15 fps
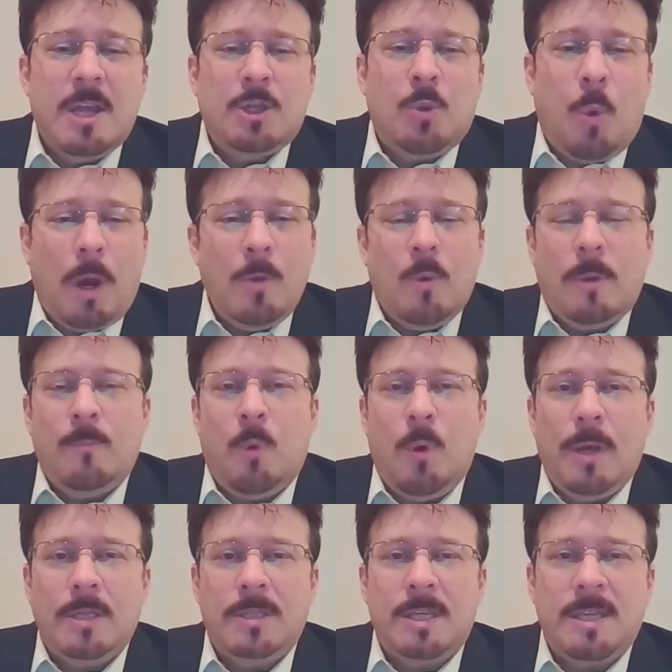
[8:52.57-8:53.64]
21
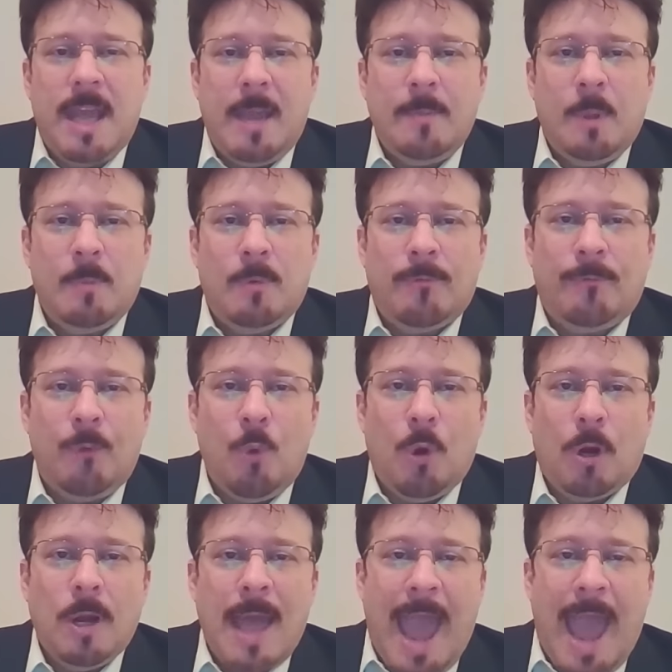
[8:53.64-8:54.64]
points in game number 4,